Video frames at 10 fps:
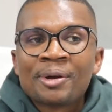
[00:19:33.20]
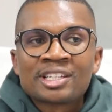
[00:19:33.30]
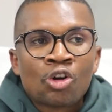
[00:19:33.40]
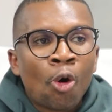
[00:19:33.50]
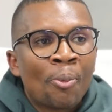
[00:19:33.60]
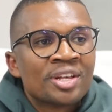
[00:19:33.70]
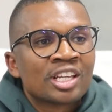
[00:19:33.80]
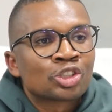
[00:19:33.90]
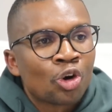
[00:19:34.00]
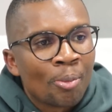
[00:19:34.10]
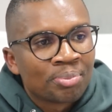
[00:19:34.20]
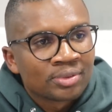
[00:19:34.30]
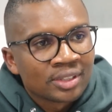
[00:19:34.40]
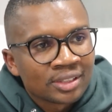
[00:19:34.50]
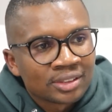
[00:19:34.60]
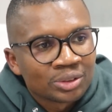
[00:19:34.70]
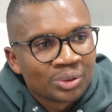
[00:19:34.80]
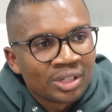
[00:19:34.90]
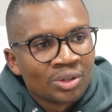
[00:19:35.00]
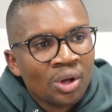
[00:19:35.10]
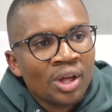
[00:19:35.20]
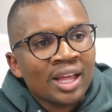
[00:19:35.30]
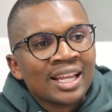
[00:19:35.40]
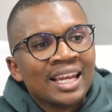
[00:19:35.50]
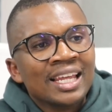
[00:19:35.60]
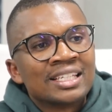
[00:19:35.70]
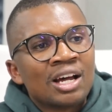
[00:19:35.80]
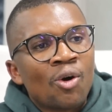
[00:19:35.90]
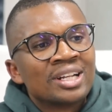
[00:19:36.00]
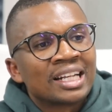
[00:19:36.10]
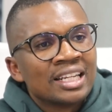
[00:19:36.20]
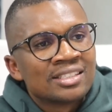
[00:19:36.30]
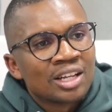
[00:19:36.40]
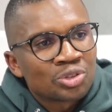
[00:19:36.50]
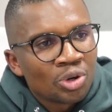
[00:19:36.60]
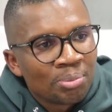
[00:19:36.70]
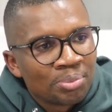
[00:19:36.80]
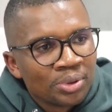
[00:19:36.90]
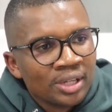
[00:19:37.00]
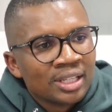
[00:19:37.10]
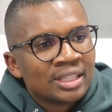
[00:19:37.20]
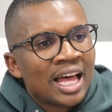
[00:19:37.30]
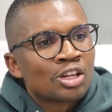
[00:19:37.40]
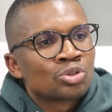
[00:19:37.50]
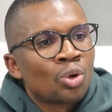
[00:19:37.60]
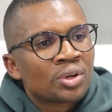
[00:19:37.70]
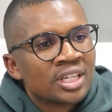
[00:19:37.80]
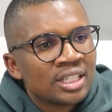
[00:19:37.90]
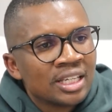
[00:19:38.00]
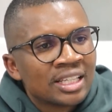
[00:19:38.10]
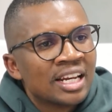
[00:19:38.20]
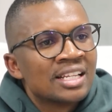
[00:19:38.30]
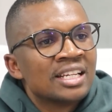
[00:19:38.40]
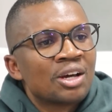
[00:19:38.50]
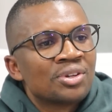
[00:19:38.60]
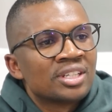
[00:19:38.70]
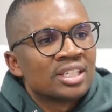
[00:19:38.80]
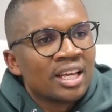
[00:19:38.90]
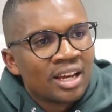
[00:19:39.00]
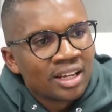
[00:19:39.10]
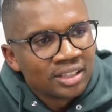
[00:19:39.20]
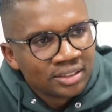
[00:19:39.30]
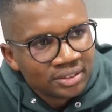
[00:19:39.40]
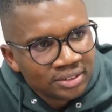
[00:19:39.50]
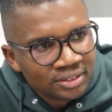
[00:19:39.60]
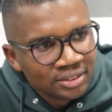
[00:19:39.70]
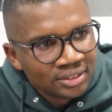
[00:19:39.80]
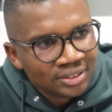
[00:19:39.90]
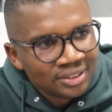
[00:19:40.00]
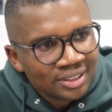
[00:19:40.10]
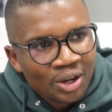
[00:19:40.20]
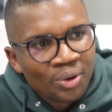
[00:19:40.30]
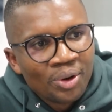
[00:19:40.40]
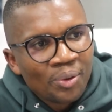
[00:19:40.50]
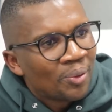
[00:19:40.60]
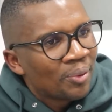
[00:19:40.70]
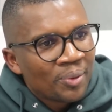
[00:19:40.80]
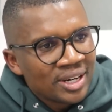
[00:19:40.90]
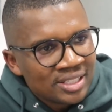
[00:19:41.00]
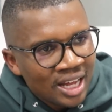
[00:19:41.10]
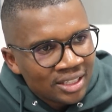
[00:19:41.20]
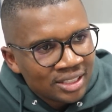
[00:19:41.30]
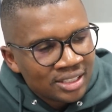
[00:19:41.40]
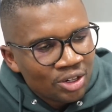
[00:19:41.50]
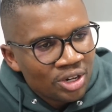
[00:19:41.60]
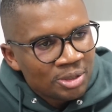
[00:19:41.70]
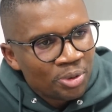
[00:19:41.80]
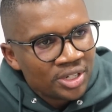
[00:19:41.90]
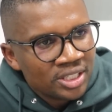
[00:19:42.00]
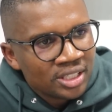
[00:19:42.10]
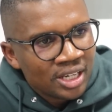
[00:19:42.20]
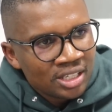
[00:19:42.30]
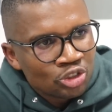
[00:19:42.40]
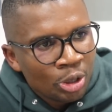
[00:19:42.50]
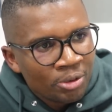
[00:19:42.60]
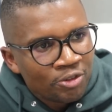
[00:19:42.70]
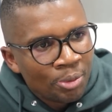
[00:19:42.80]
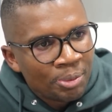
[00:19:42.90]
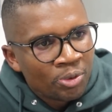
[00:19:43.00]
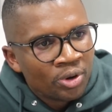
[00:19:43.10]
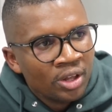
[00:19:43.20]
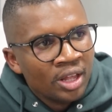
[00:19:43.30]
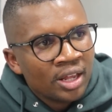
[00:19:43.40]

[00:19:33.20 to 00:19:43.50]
A person opens a shop, security, later on cleans the shop, does stock taking, then later on is a tailor. Now, what is that? Is that not exploitation? That is a job of 4 people.